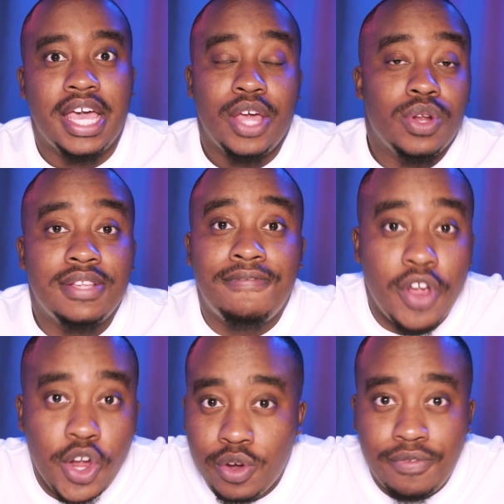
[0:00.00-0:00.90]
It was a
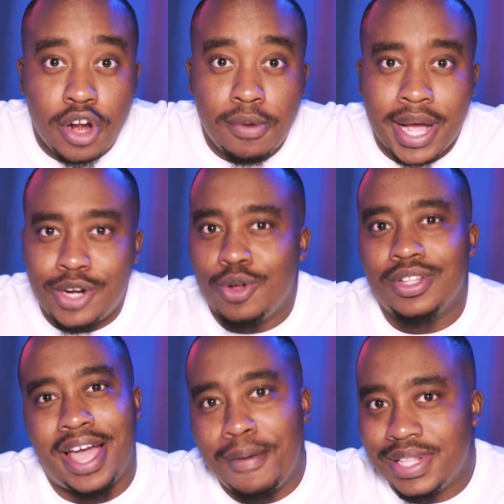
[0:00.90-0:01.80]
very good friend of mine
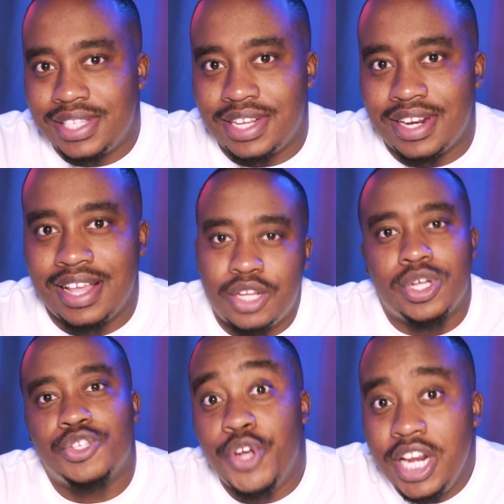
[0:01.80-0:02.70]
called Hamilton. It
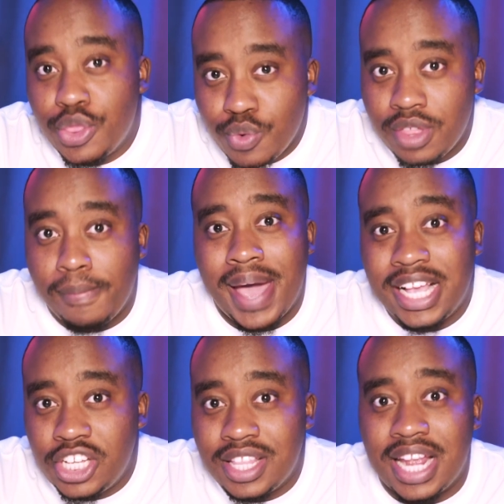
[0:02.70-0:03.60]
was really through the
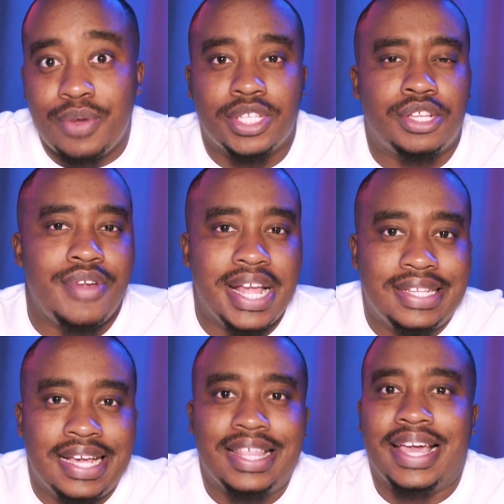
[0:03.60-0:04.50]
magic that he was
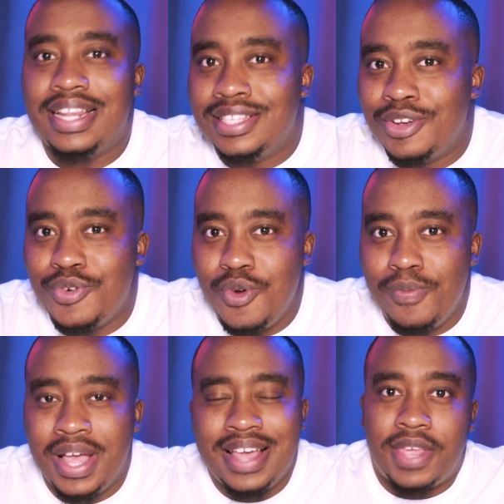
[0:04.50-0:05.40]
creating in the editing
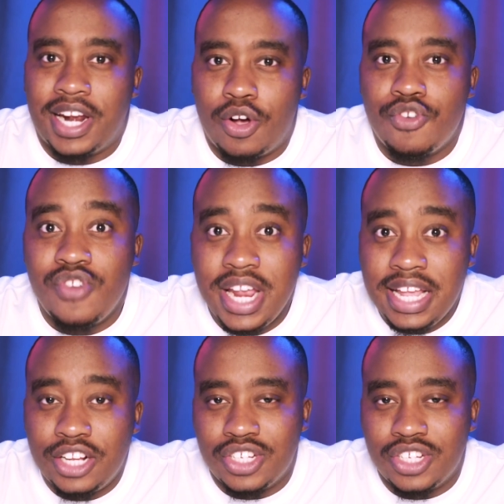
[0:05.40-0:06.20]
room that I got really